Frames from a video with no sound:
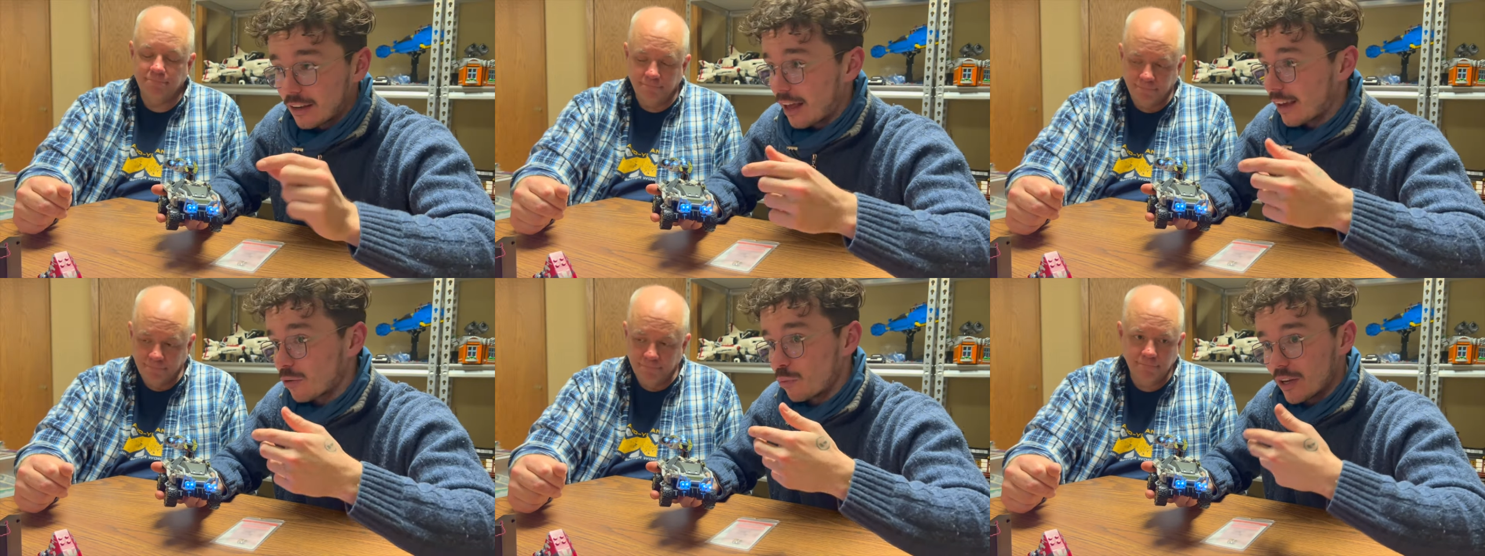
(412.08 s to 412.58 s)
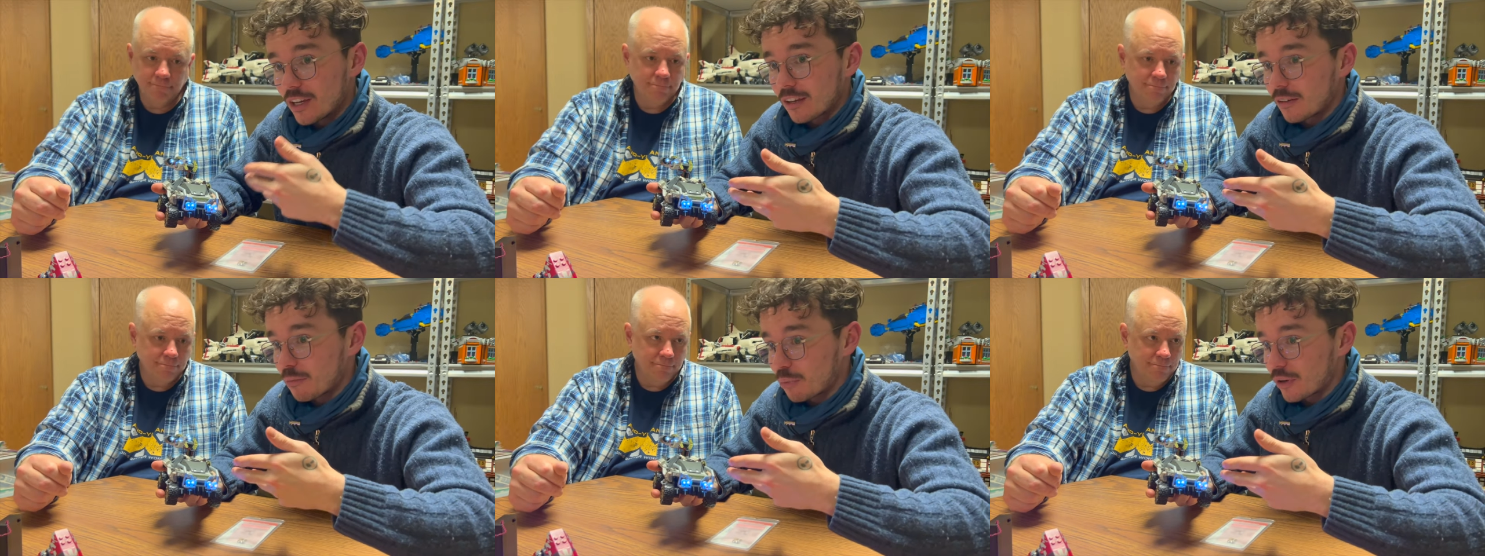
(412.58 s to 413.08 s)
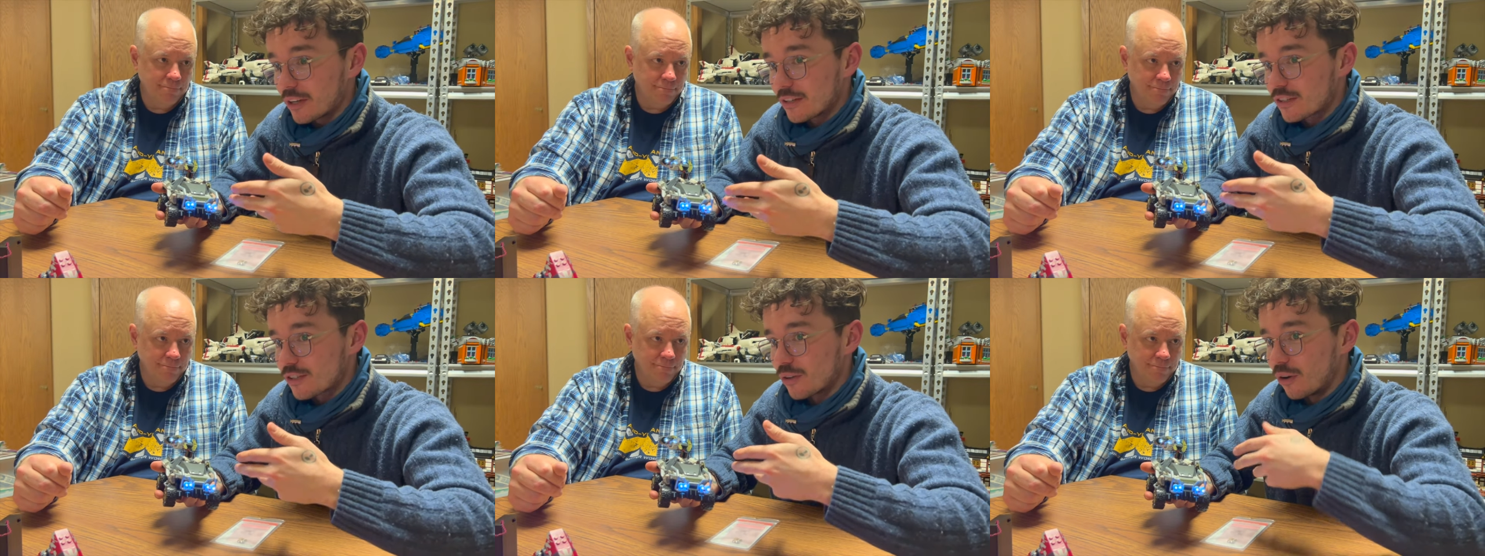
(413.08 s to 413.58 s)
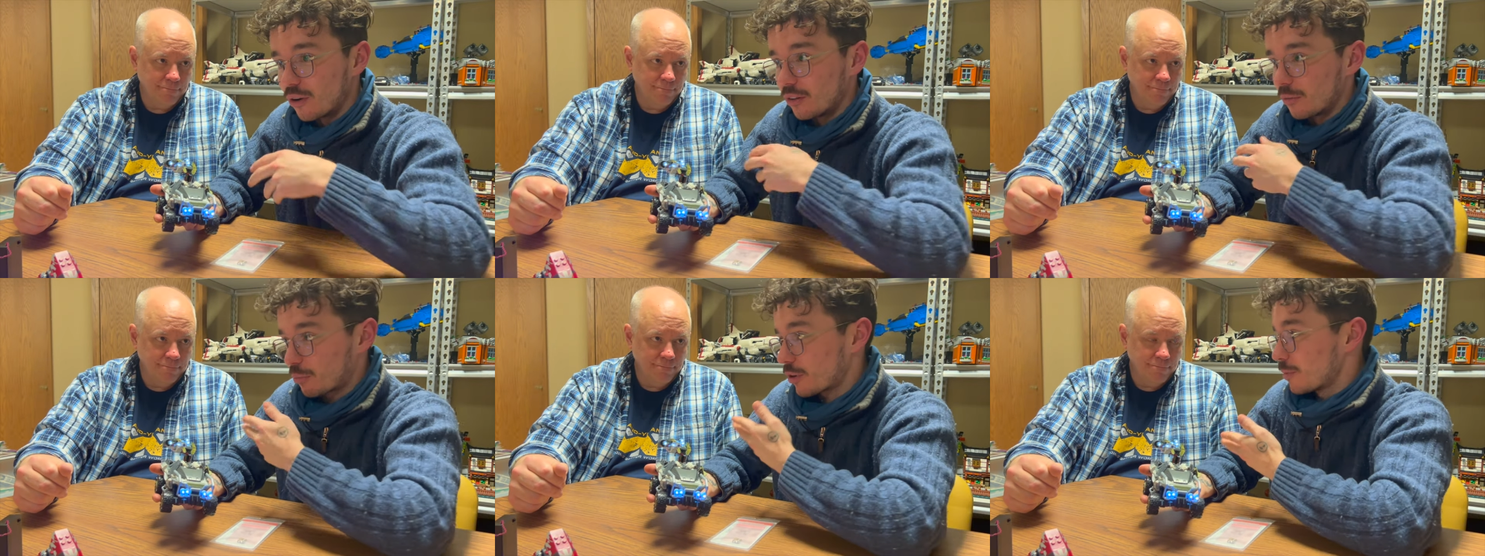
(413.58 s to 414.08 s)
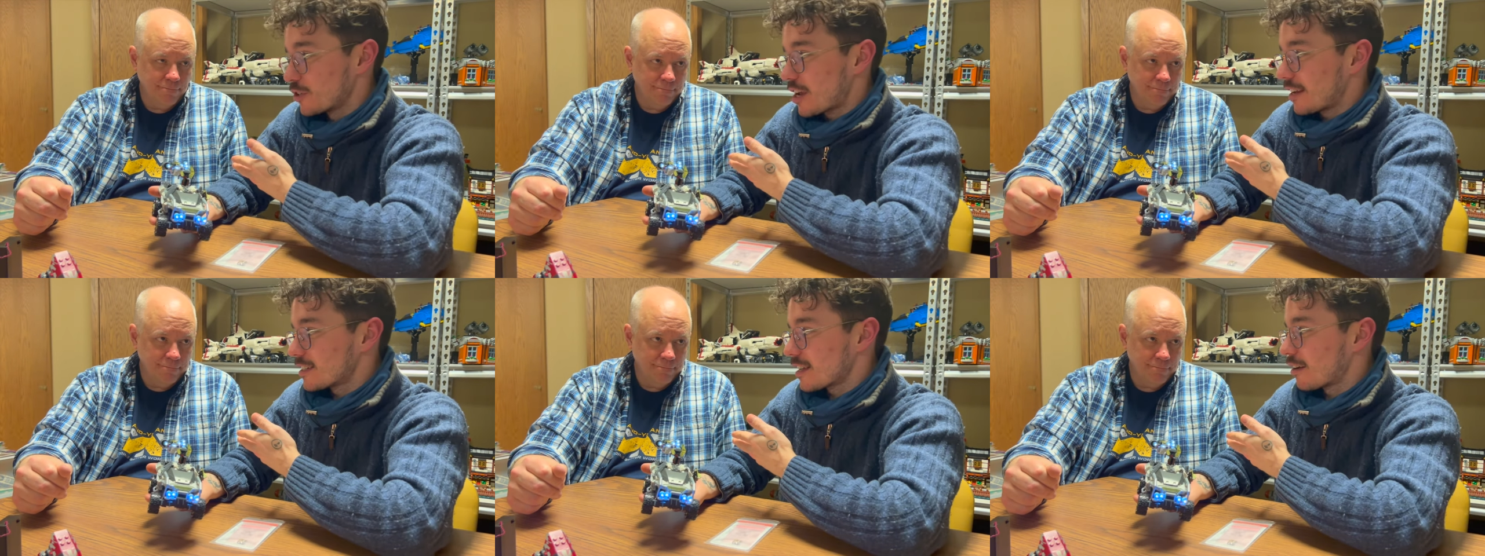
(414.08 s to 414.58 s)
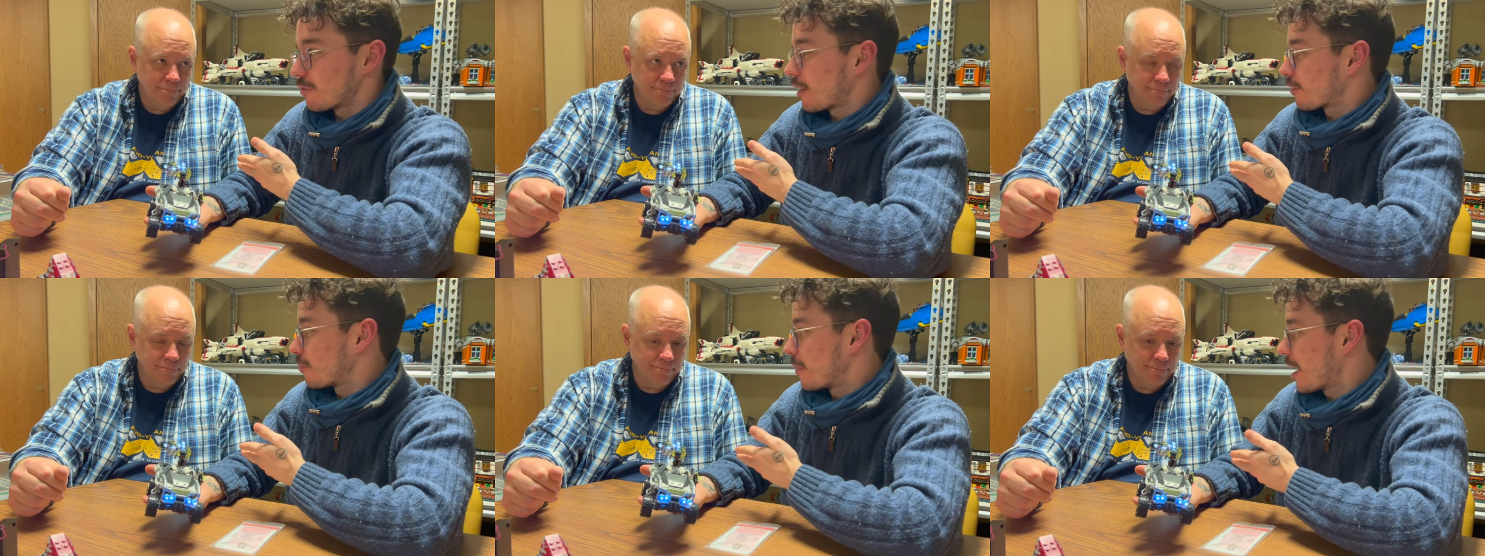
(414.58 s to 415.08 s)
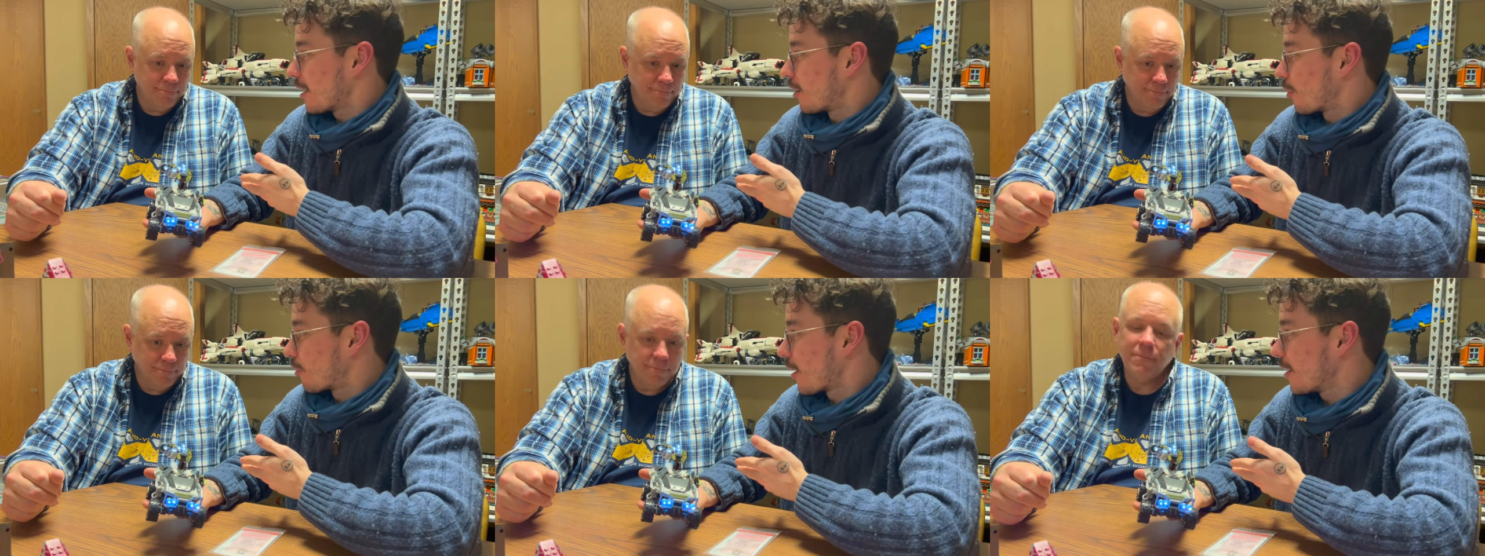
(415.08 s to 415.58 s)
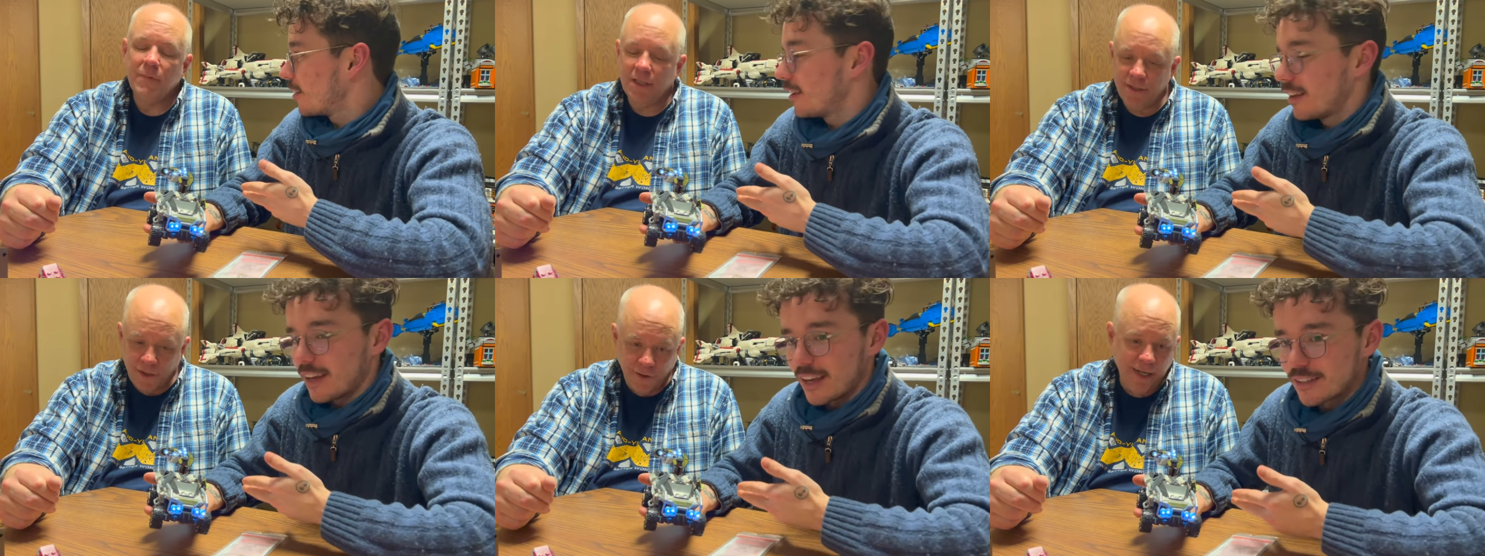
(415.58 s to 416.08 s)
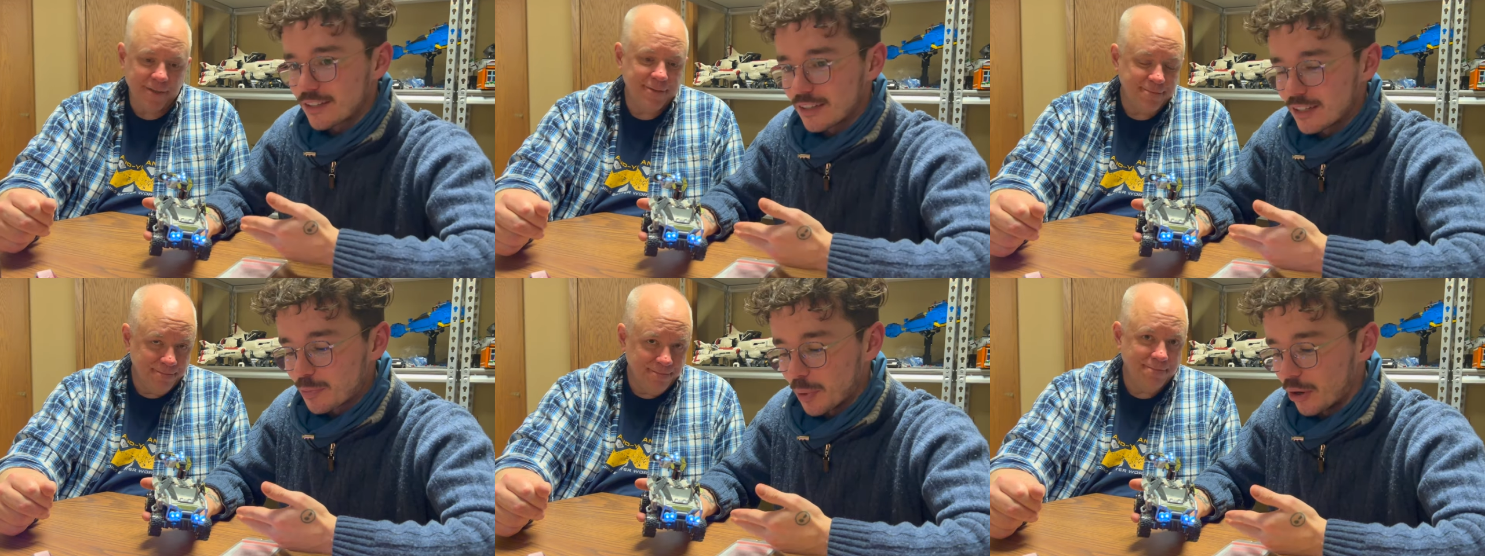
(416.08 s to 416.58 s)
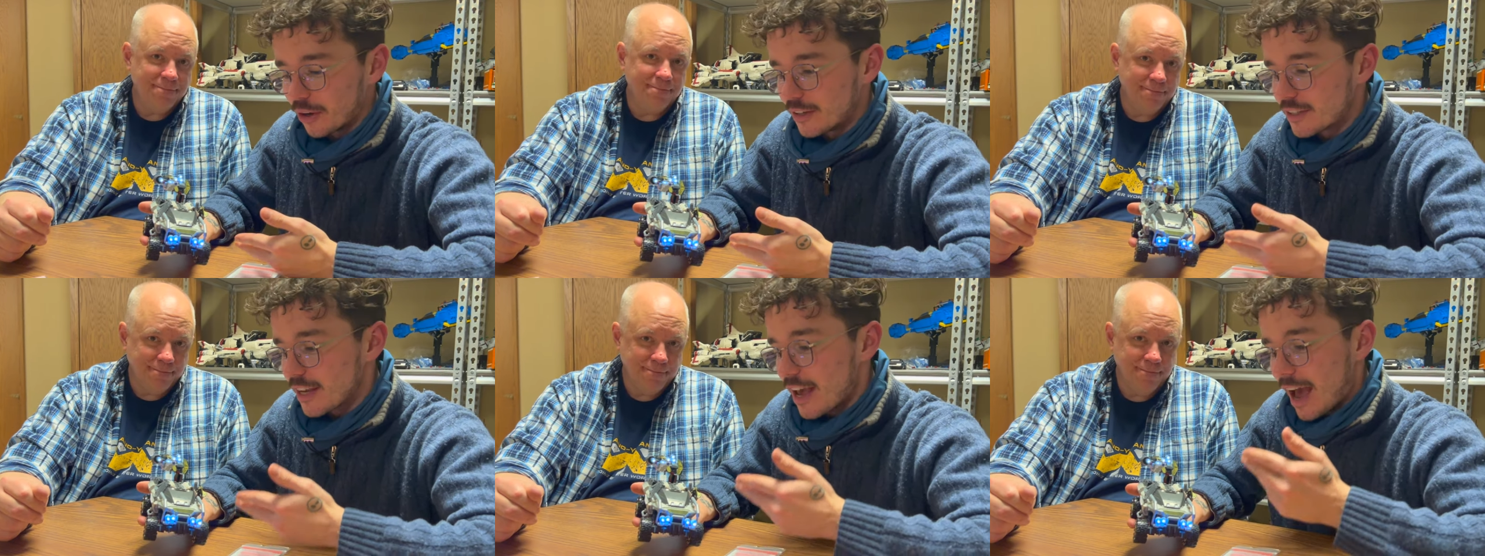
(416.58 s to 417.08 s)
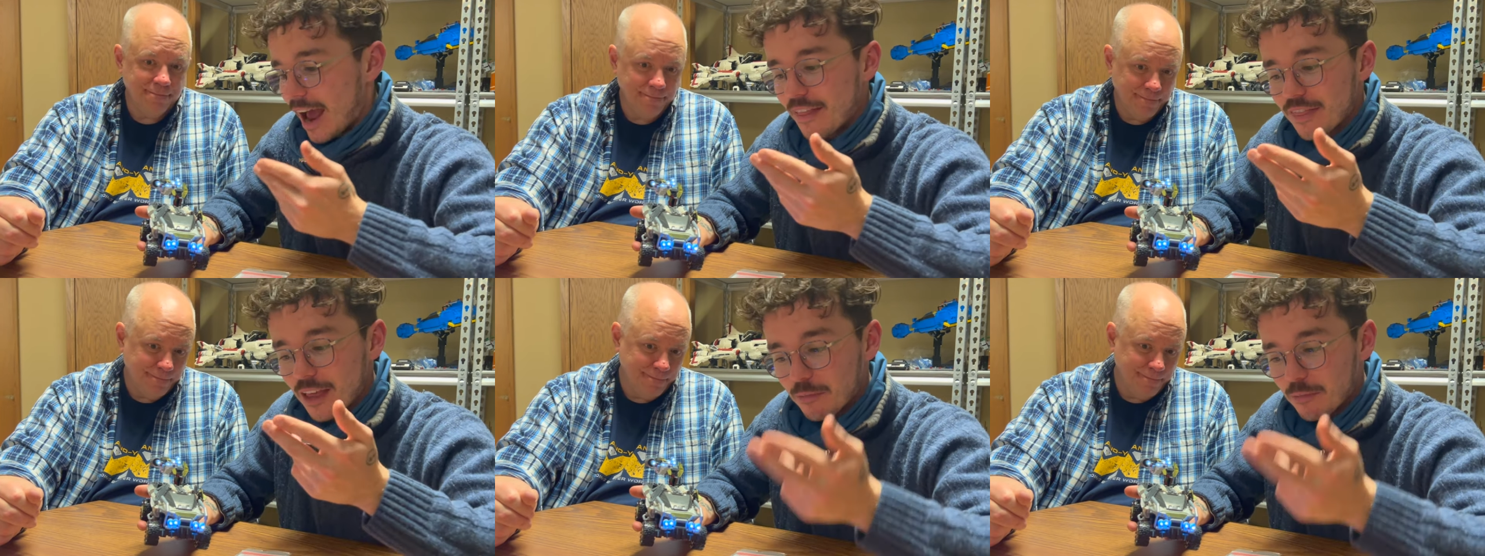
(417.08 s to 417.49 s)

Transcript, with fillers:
Speaker 1: Like, we can pre-install pretty much any sound effect from Halo, right? Correct. into these boards. And then